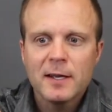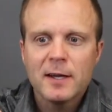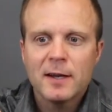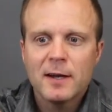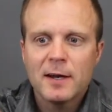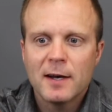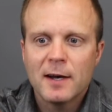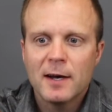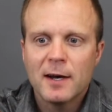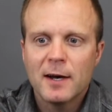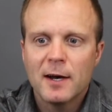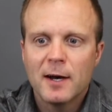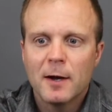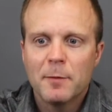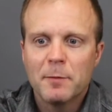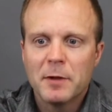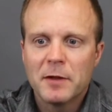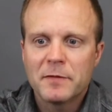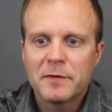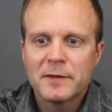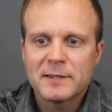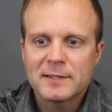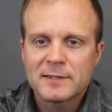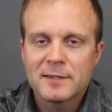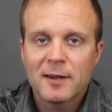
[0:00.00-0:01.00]
If
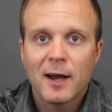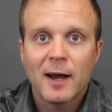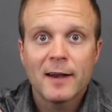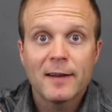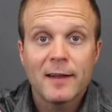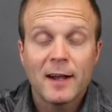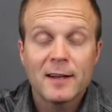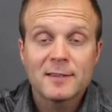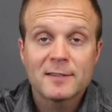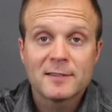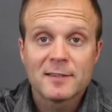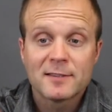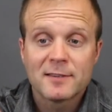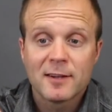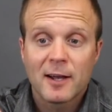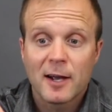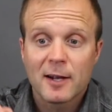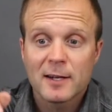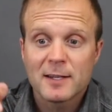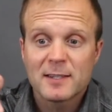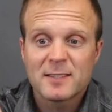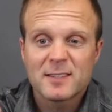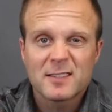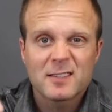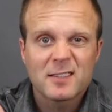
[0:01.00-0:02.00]
it's not nice and snug,
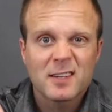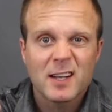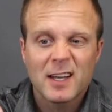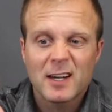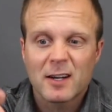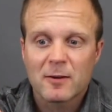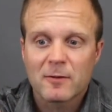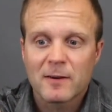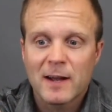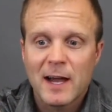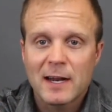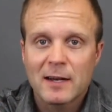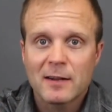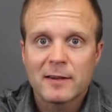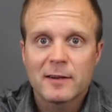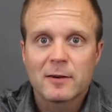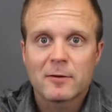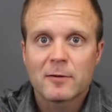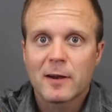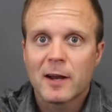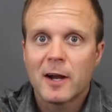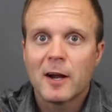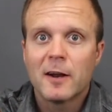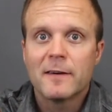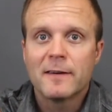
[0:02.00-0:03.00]
it's kind of rattling
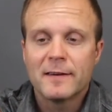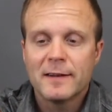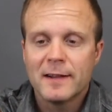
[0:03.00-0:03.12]
around.